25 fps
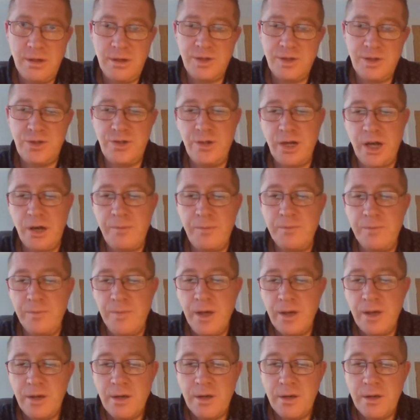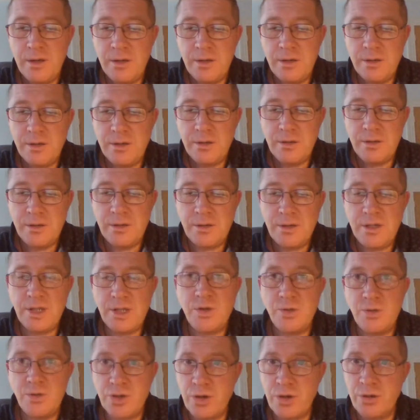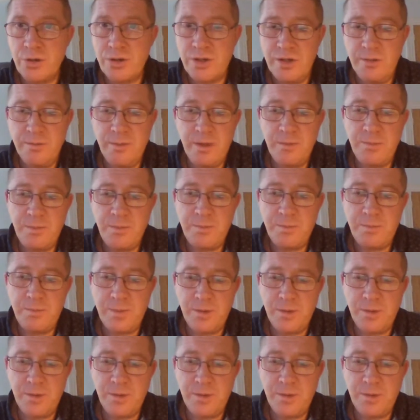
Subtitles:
I stood up, and this was costing me,